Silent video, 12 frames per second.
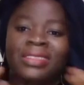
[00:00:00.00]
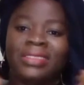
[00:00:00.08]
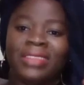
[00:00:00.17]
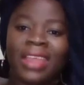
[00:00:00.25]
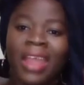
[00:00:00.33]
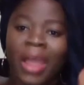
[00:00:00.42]

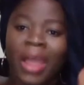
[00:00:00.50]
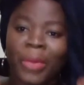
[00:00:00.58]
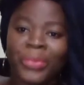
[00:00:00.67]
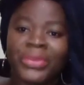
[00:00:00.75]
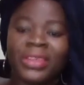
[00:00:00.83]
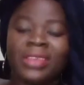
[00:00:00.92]
the
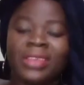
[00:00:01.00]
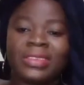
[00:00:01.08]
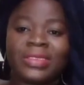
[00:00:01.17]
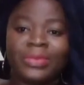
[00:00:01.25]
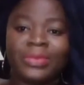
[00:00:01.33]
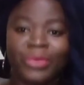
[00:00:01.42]

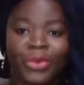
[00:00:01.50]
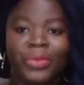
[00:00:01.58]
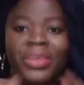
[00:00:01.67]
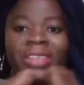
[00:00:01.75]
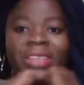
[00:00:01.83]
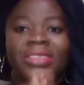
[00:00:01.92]
happiest
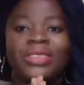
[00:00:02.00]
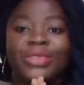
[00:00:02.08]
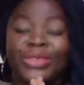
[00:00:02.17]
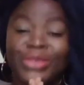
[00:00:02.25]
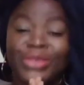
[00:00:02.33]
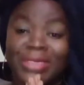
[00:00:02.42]

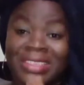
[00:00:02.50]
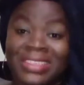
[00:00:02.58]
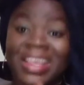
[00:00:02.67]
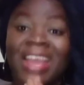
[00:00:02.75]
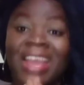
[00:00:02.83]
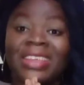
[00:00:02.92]
moment you
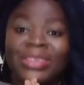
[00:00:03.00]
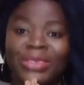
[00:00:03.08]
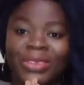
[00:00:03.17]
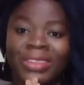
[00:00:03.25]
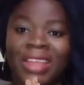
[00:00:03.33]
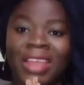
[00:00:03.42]
desire in
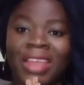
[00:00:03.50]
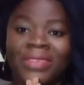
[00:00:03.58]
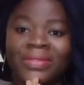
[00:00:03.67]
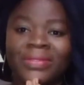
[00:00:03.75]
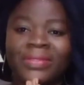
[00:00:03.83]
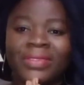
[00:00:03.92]
your
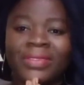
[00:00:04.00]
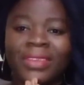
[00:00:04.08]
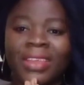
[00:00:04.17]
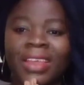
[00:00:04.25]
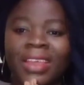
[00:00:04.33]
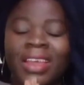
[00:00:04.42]
life
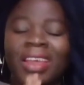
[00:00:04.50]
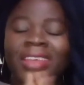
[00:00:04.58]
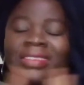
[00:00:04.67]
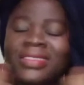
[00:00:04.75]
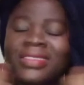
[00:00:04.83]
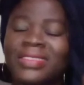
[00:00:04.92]

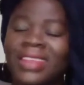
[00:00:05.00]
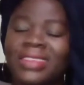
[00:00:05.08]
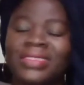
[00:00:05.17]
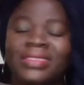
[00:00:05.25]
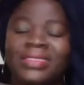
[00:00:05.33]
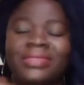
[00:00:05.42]
and start
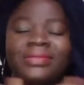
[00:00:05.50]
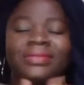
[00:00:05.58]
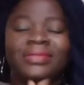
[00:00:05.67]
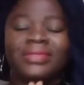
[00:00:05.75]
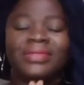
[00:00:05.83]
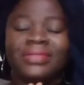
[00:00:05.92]

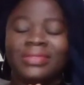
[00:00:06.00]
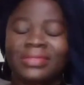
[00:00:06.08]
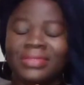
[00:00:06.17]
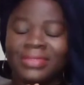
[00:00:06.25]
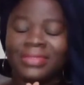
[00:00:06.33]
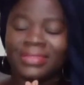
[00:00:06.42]

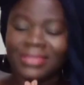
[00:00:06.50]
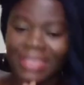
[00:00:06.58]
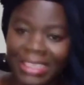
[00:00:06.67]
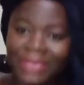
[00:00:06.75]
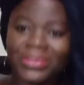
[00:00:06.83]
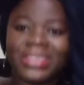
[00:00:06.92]

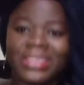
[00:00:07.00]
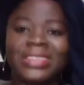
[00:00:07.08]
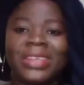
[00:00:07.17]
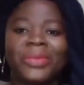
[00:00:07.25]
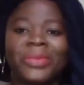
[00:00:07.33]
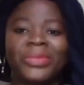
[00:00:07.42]
living
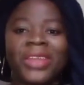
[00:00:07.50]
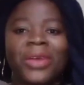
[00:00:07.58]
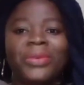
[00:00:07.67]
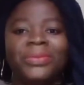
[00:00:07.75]
them now.